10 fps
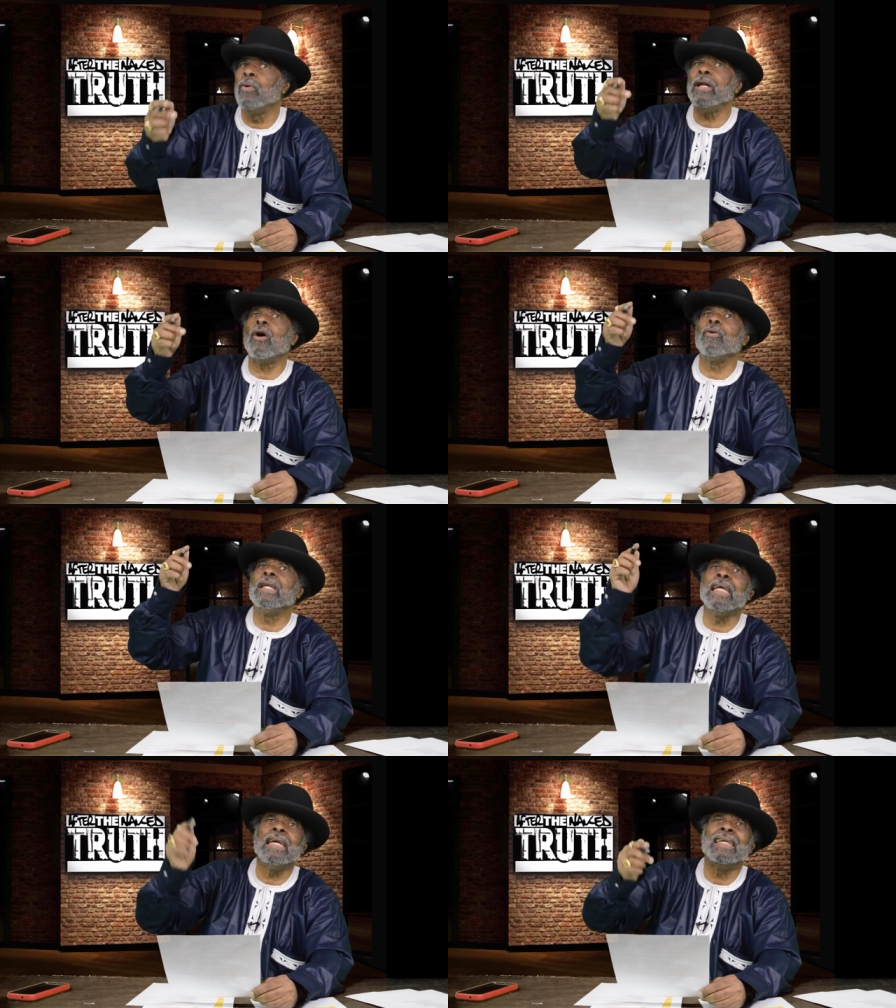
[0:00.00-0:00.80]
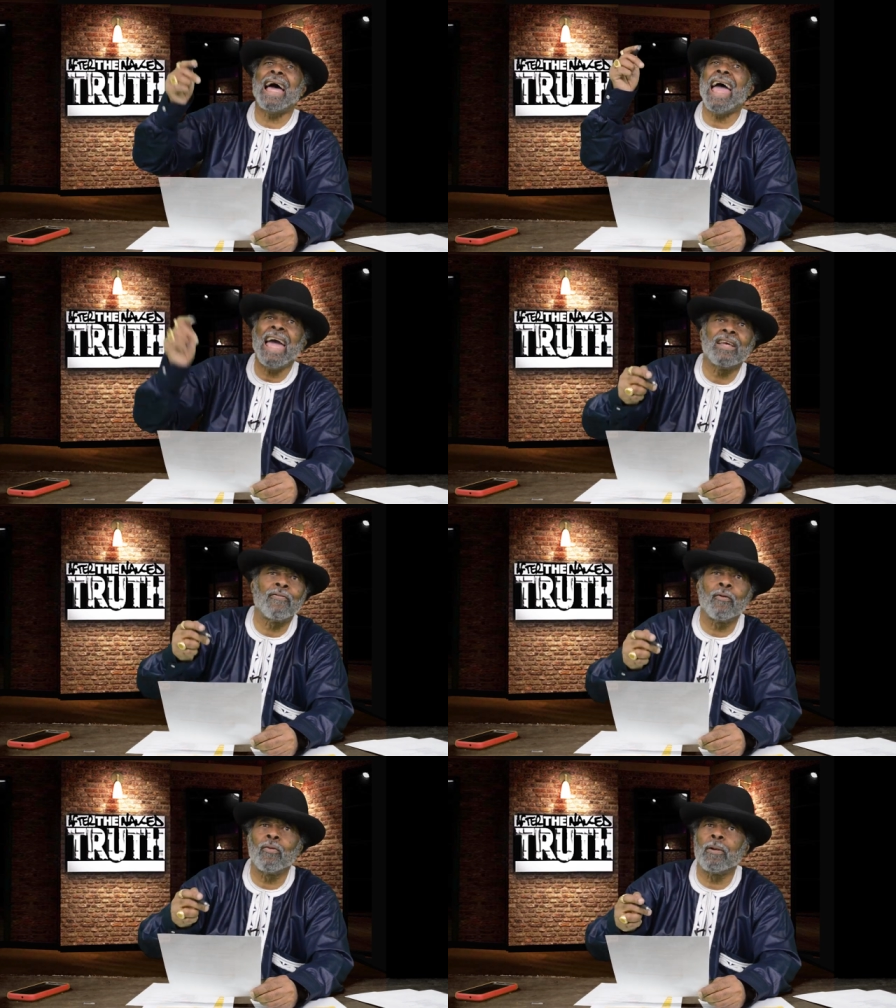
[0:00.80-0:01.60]
we don't need to
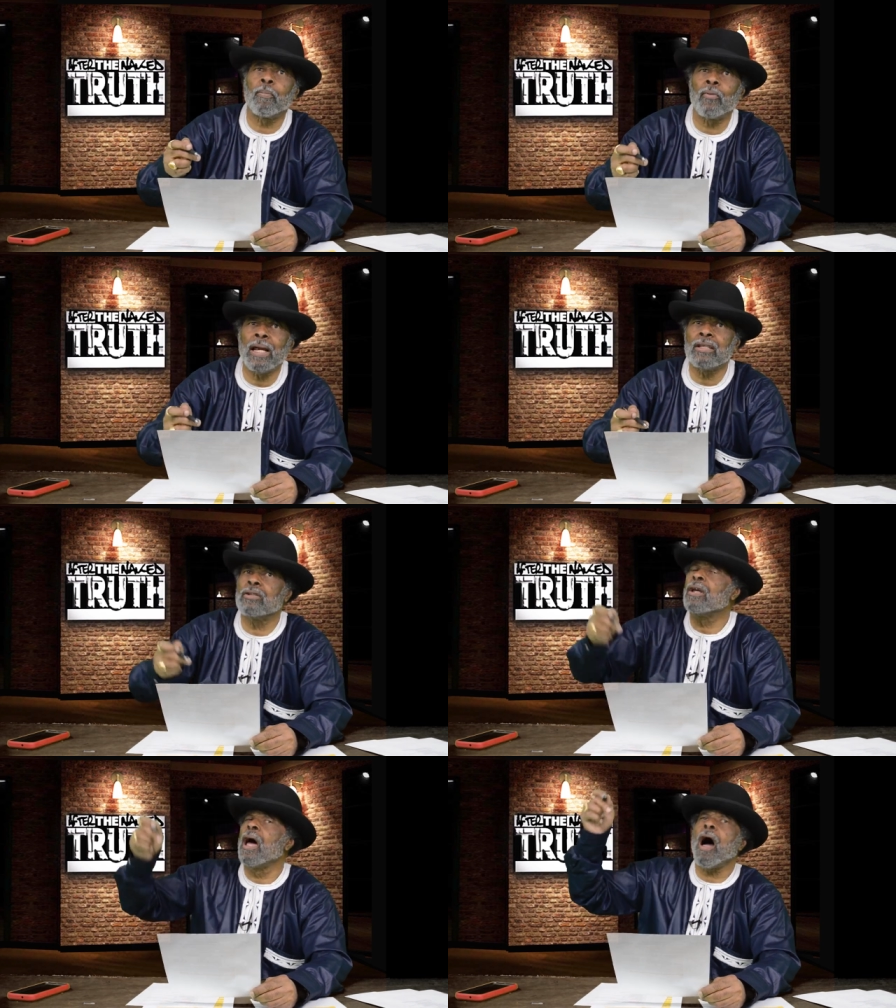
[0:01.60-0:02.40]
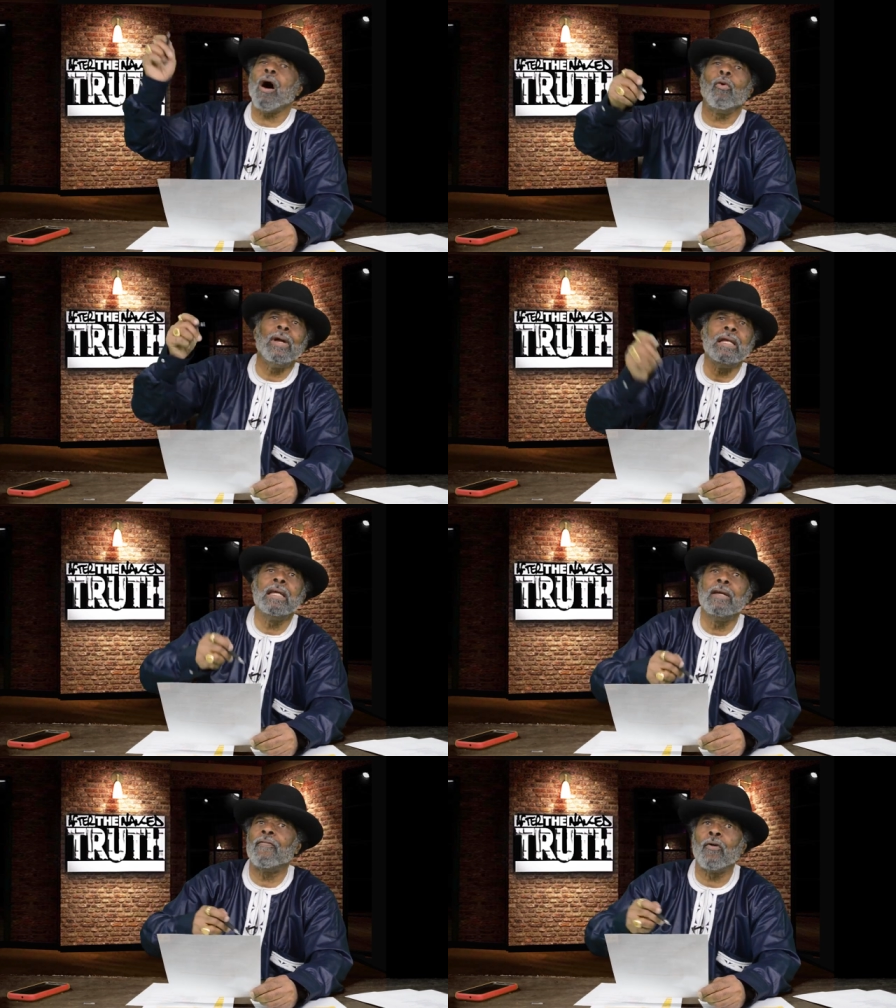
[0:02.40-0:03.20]
ask for reparations. All we
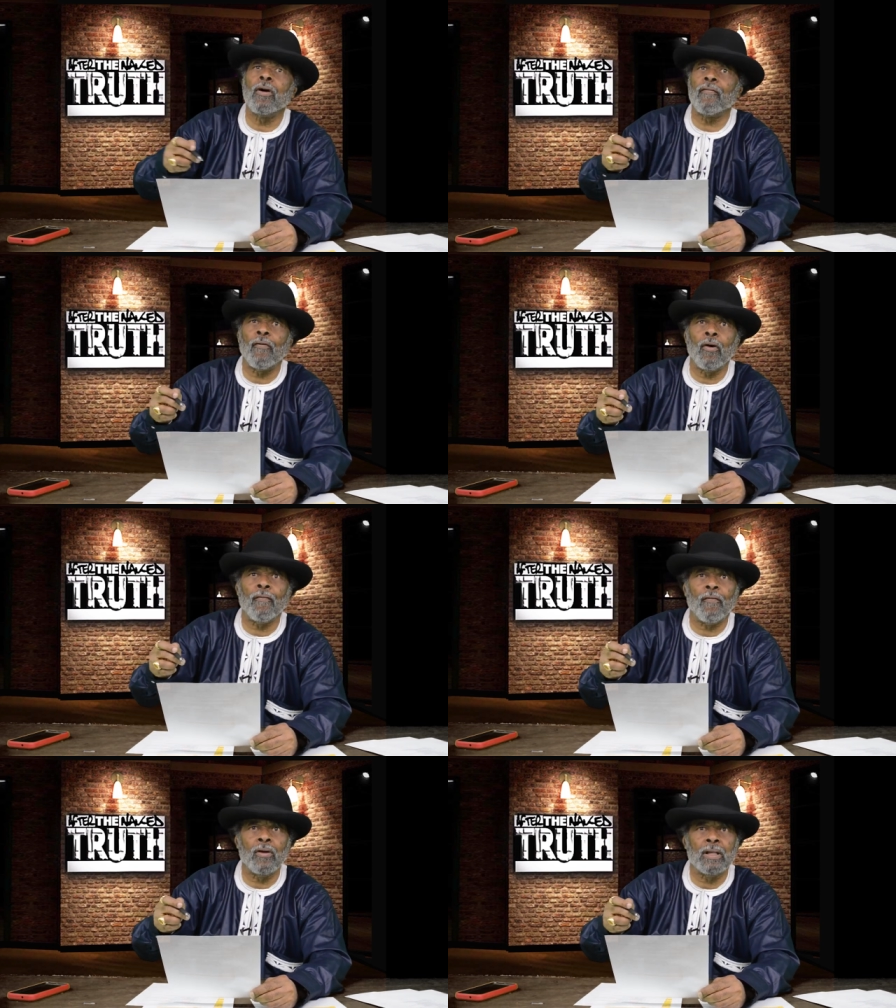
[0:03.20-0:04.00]
need for, for, for